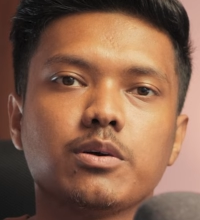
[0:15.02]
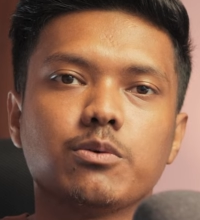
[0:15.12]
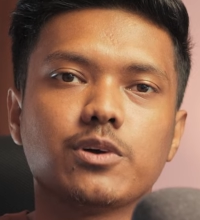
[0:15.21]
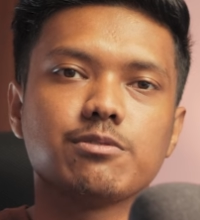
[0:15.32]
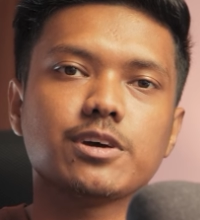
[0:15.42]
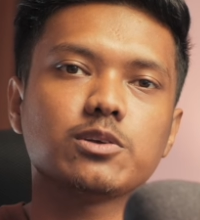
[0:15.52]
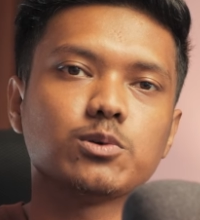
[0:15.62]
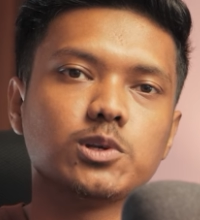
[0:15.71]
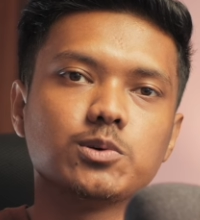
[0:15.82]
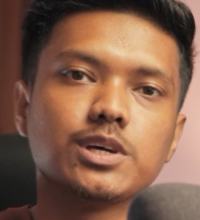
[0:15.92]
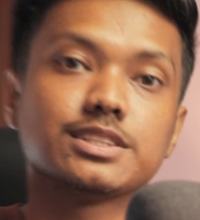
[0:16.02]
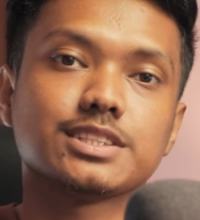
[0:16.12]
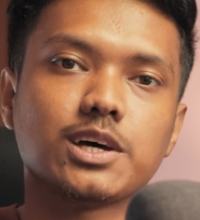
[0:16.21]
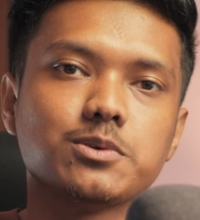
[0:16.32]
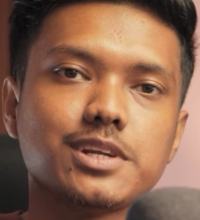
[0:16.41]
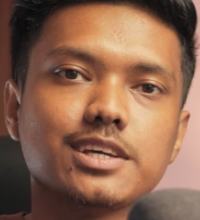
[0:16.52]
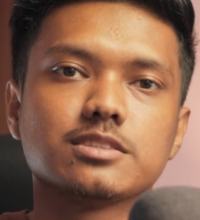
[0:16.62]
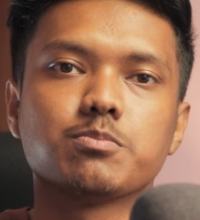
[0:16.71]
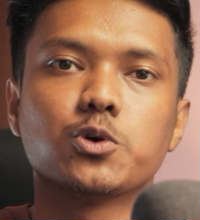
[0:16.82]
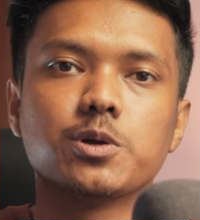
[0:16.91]
What if I told you that sound is
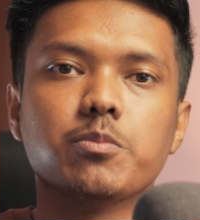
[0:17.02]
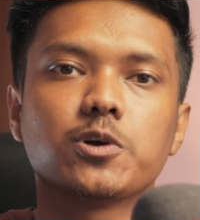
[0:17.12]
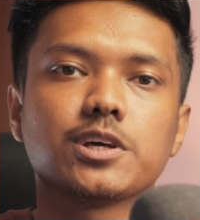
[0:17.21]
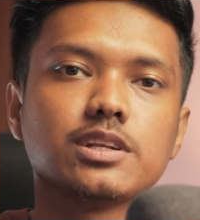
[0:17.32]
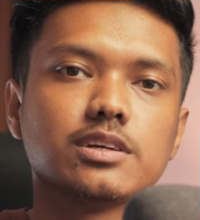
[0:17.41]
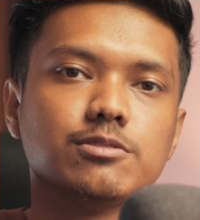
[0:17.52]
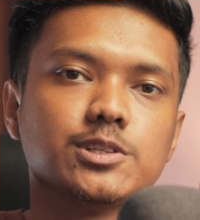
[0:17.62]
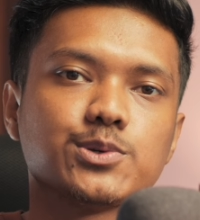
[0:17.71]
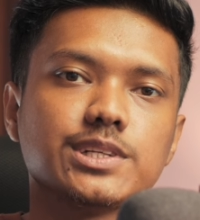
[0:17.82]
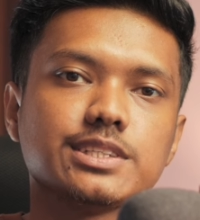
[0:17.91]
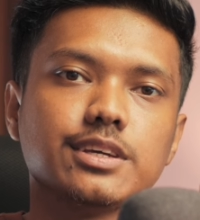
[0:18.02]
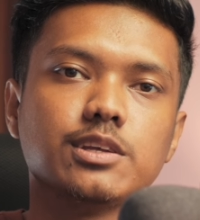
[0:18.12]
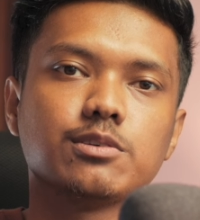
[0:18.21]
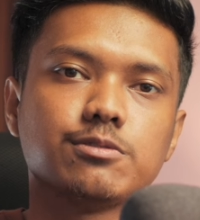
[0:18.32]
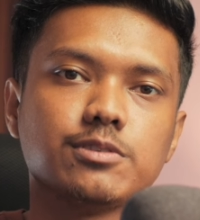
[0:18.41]
more important than visuals in your